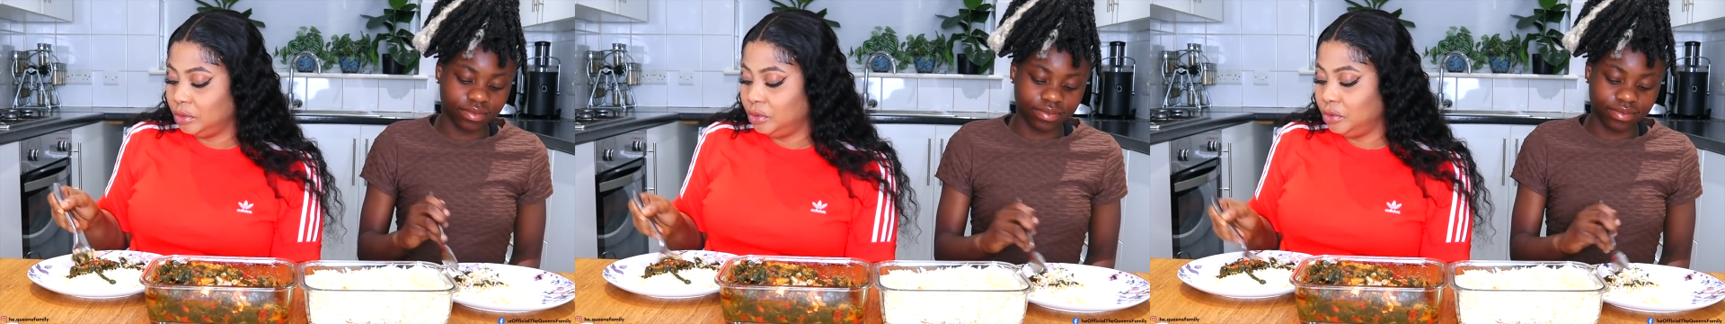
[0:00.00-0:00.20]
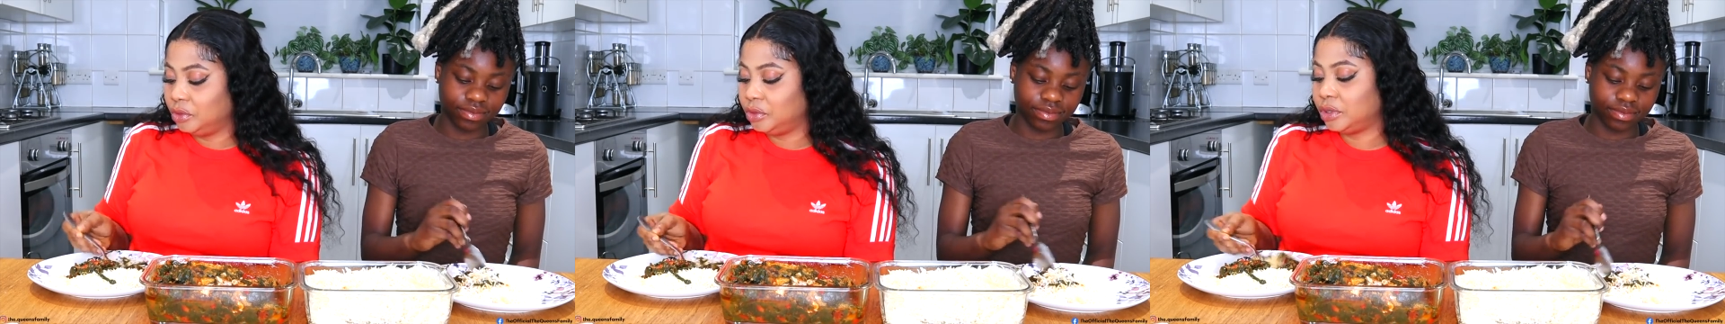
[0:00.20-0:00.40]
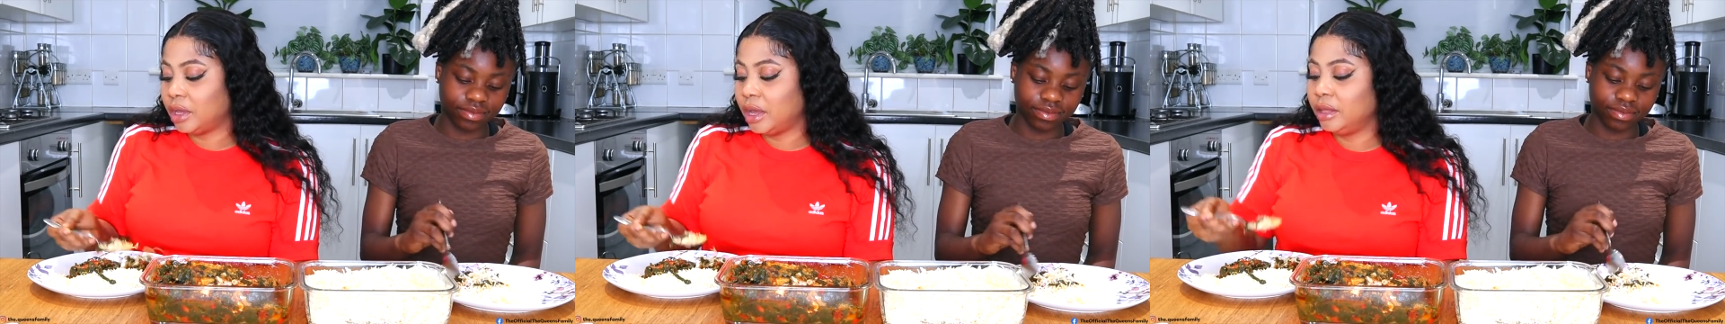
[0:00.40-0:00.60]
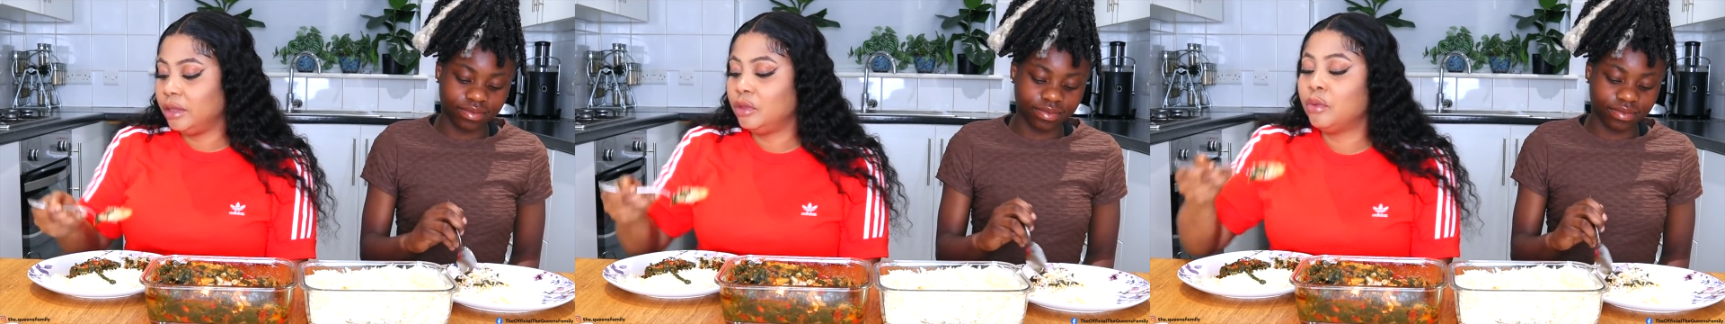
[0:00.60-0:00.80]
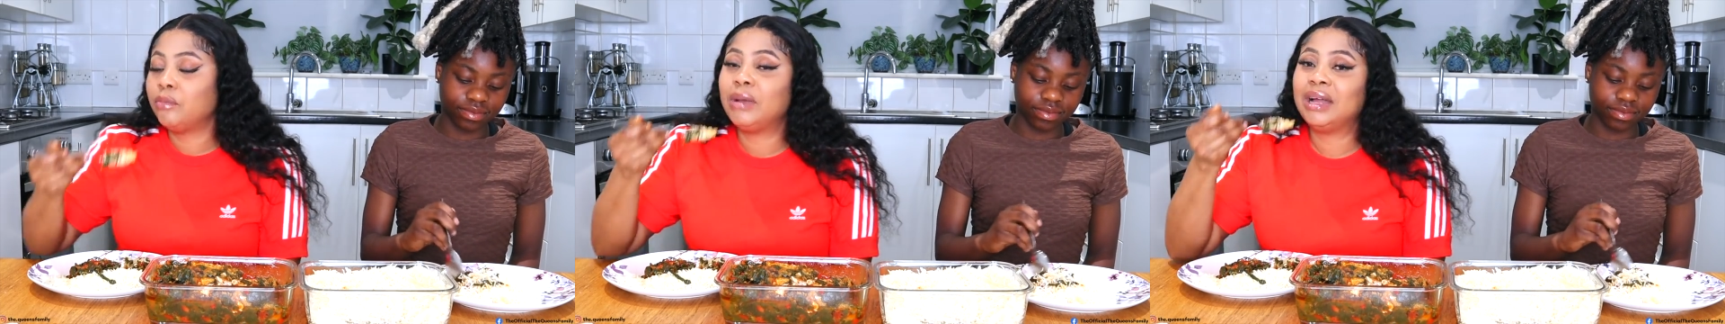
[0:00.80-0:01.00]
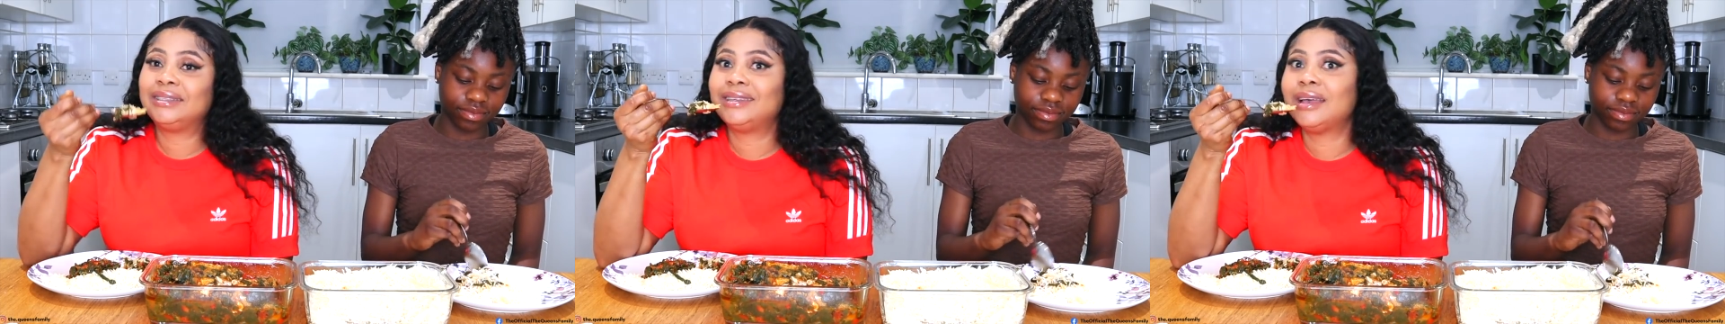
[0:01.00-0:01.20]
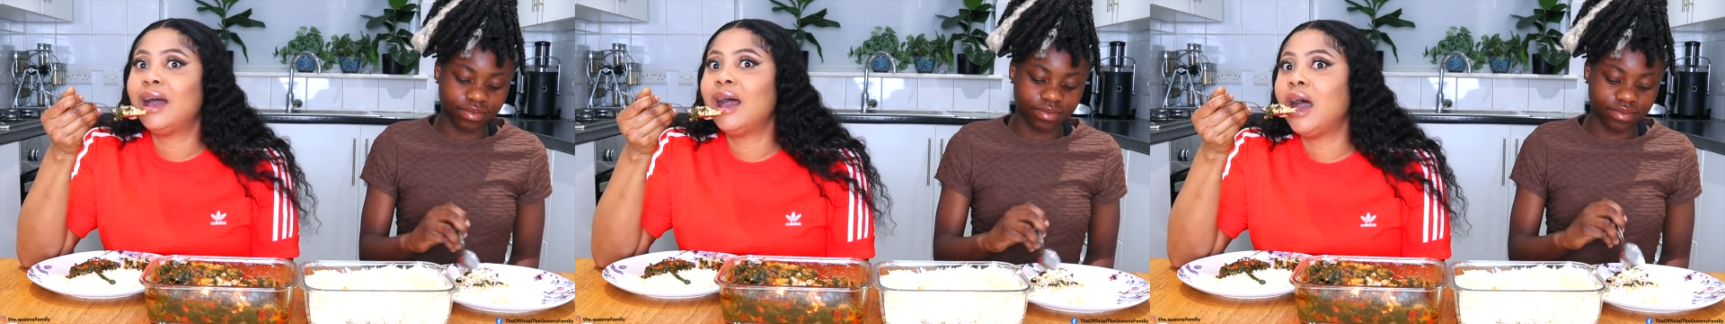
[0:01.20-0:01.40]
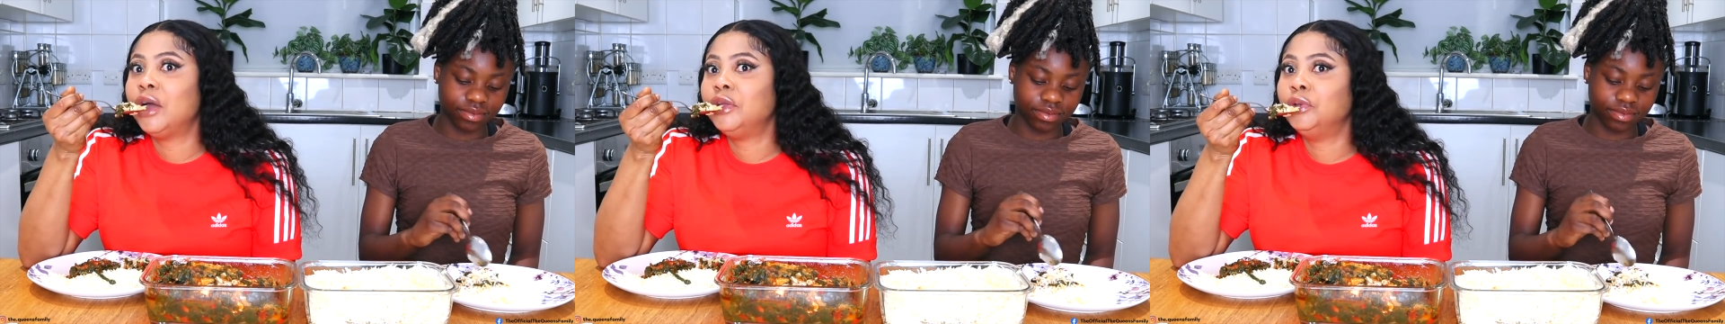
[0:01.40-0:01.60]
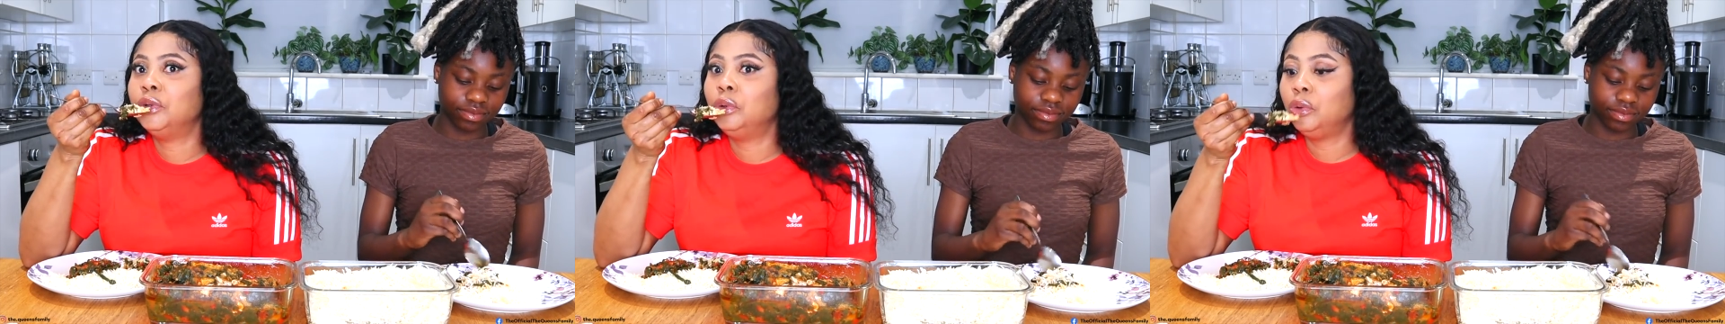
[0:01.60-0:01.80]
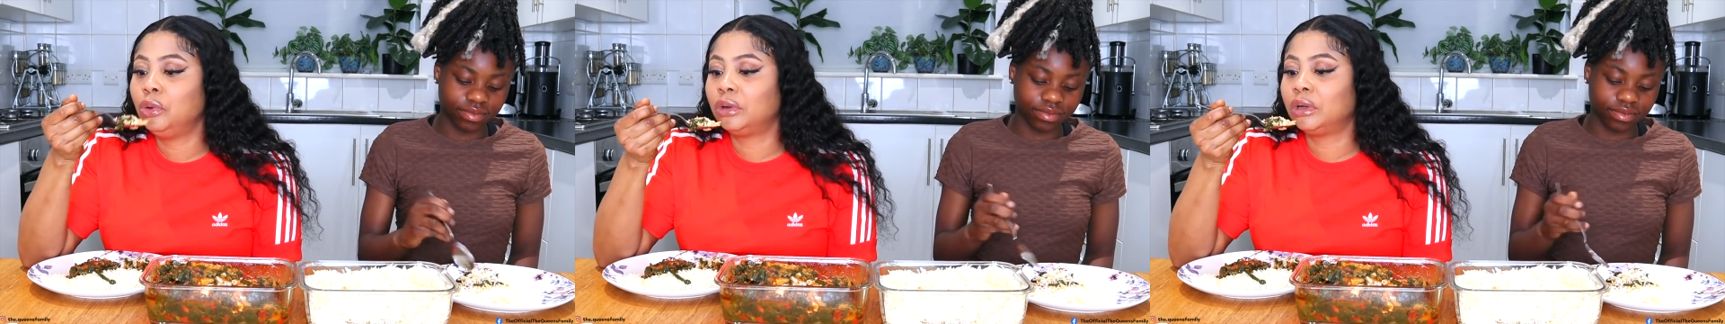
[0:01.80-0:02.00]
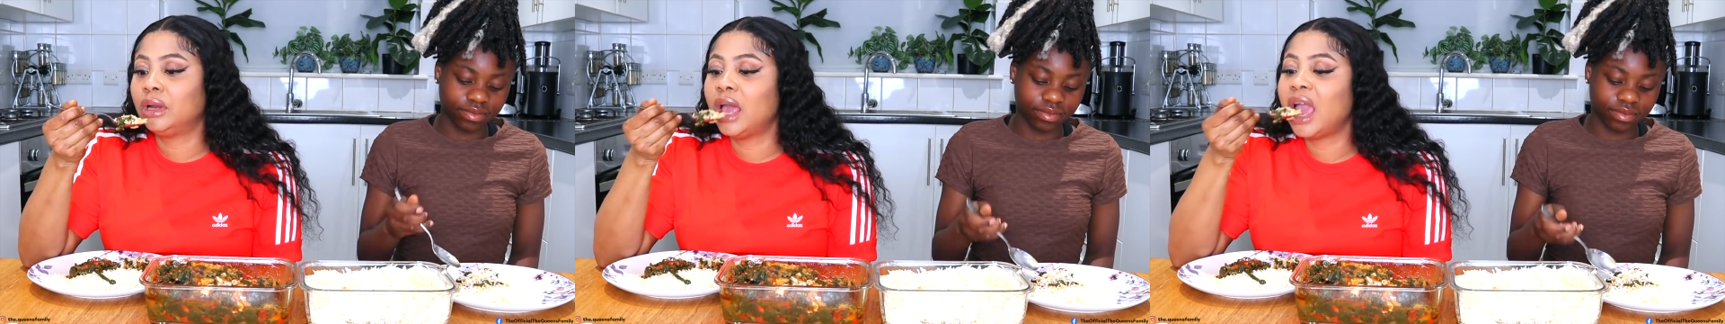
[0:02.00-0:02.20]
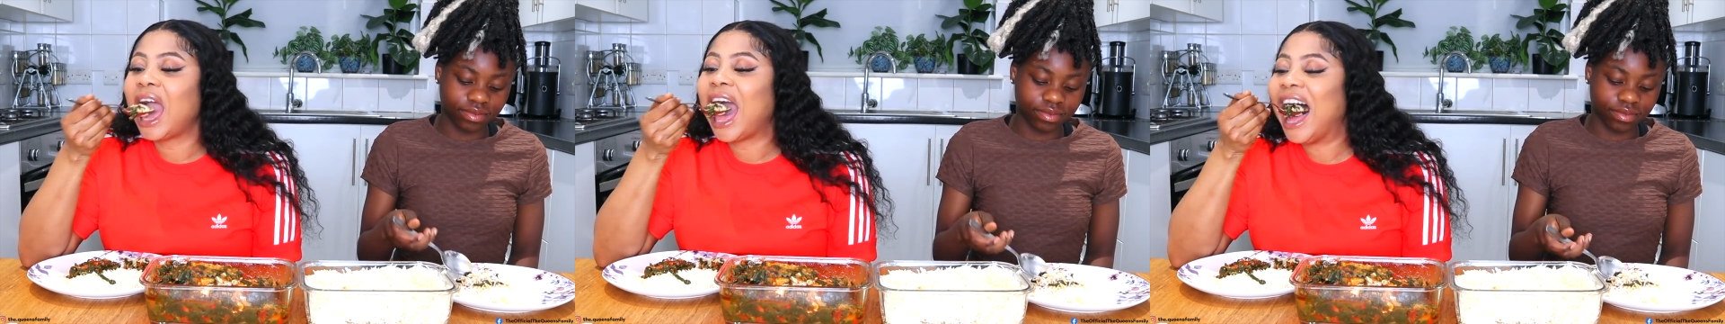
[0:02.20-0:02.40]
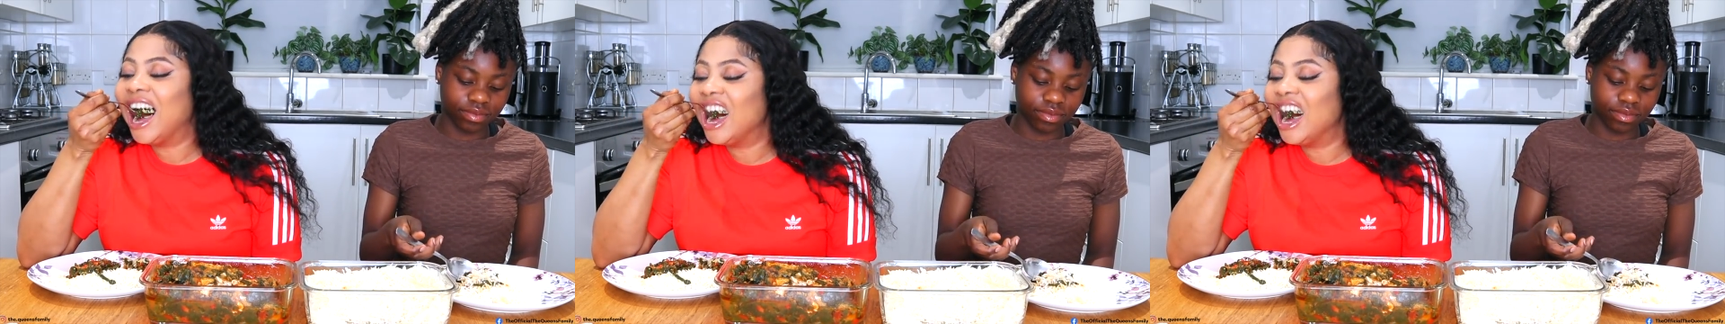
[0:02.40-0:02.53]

Speaker 1: You said no matter how you look like,